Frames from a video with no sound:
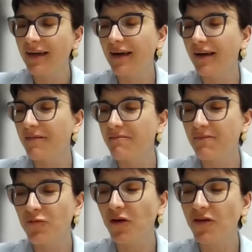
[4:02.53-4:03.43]
Uh,
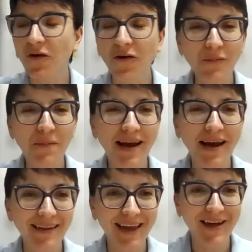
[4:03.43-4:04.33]
what caught my
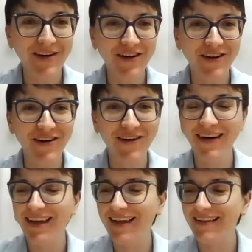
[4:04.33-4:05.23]

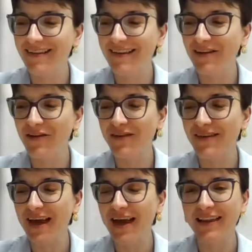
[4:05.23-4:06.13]
attention is that you
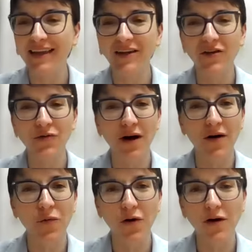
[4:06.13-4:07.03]
said that you
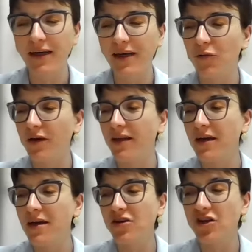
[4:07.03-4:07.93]
are working with
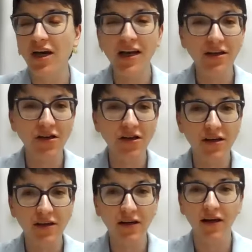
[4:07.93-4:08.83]

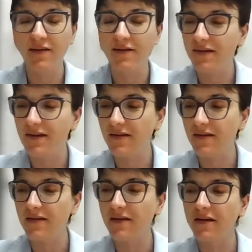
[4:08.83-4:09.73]
changing
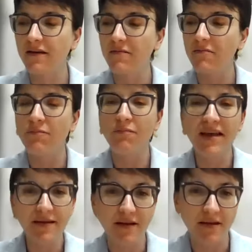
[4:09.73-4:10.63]
existing
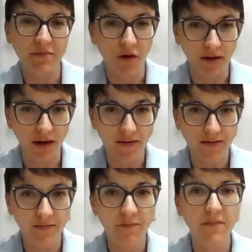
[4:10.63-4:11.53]
business
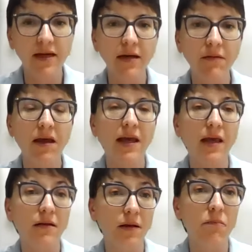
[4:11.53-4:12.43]
models, meaning
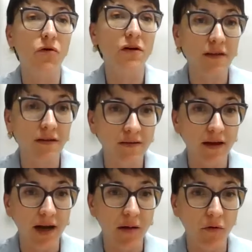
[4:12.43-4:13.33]
making them more
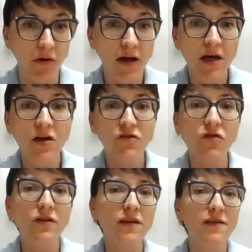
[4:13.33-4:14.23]
sustainable.
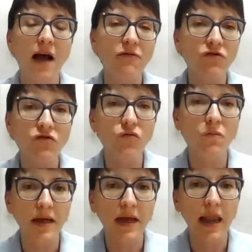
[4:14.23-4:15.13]
So this sounds to
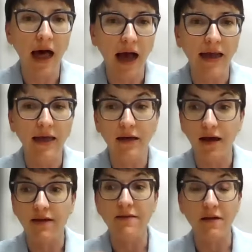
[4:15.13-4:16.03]
me like,
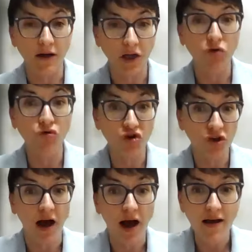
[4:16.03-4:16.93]
yes, a
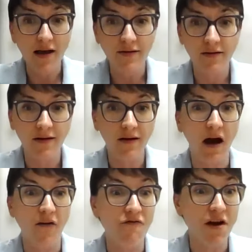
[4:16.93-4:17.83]
huge task,
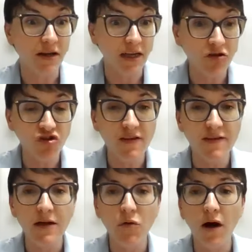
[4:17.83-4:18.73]
a very
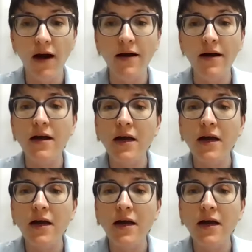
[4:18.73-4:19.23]
interesting one.